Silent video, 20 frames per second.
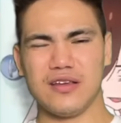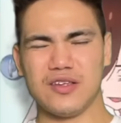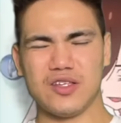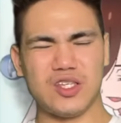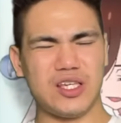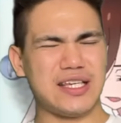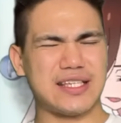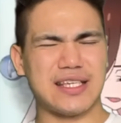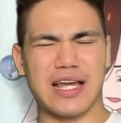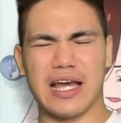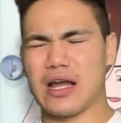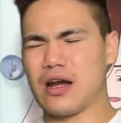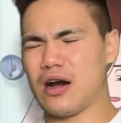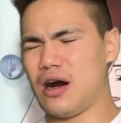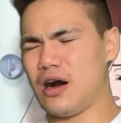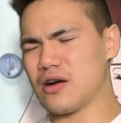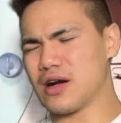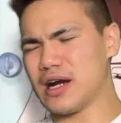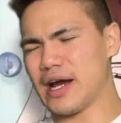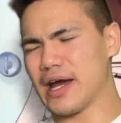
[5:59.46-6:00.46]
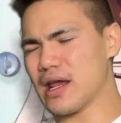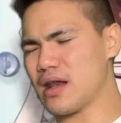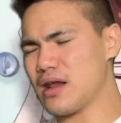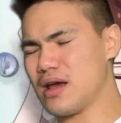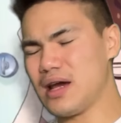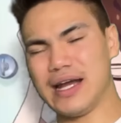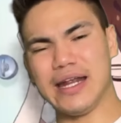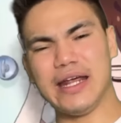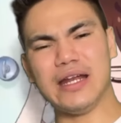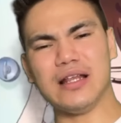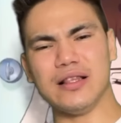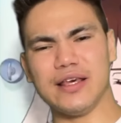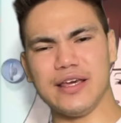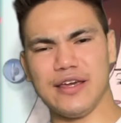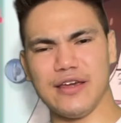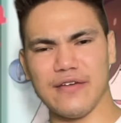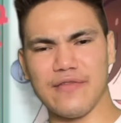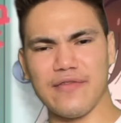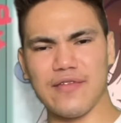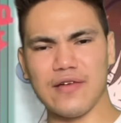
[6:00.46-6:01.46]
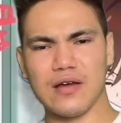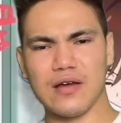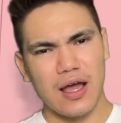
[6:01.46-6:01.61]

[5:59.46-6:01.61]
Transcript: She's like, alright, I need to leave.